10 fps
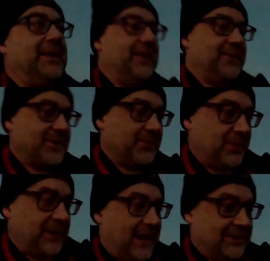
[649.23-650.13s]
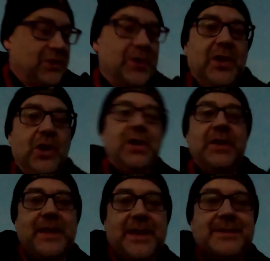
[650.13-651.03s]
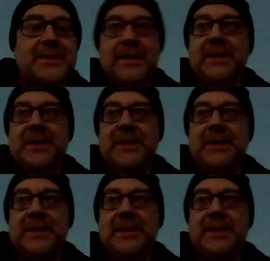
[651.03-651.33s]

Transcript: if somebody had another look at this,